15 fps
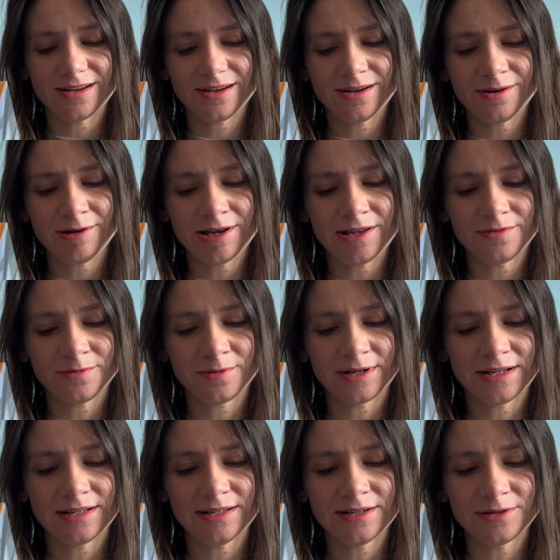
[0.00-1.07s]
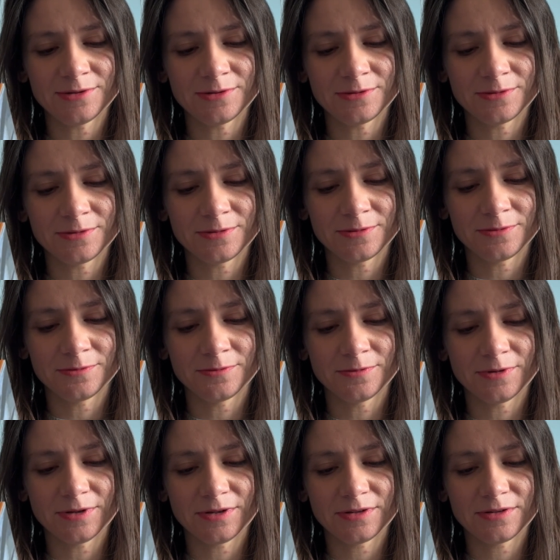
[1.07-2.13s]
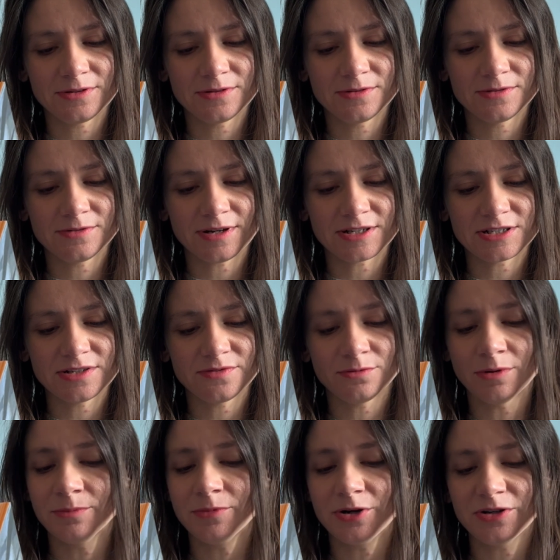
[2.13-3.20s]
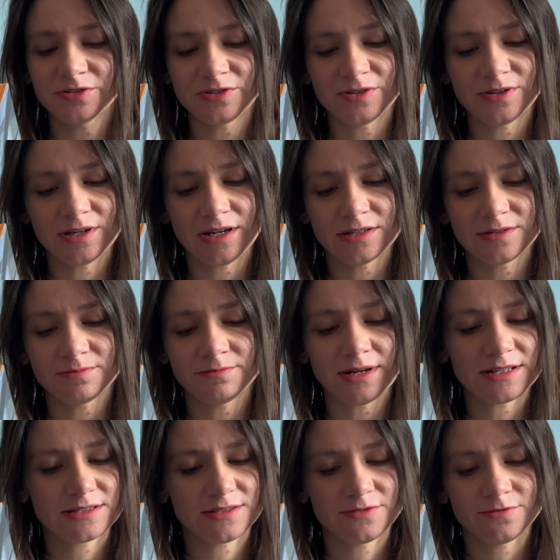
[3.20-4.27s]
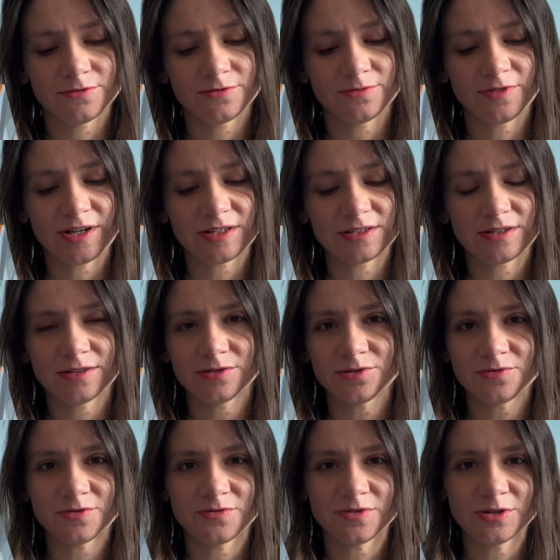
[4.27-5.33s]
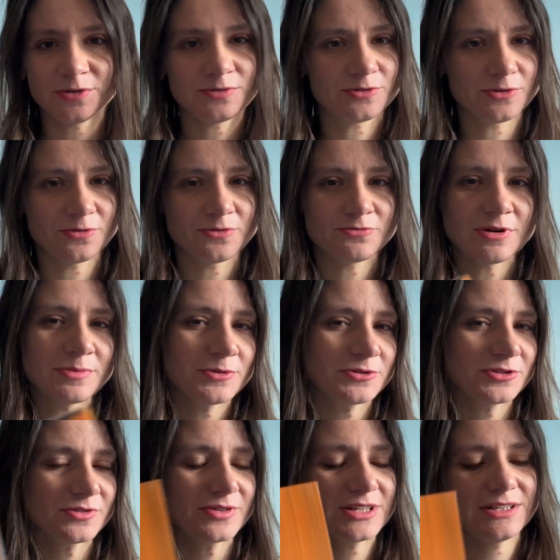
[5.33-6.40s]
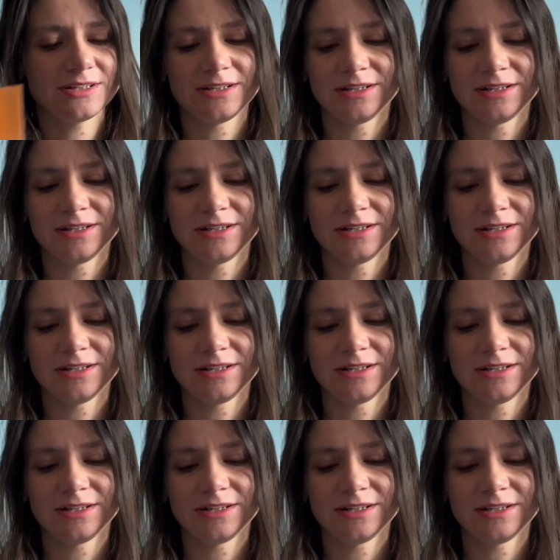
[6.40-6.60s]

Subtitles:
Oh, I love it when a little tragedy for one person has a massive effect and sort of you feel sort of the ripples of it.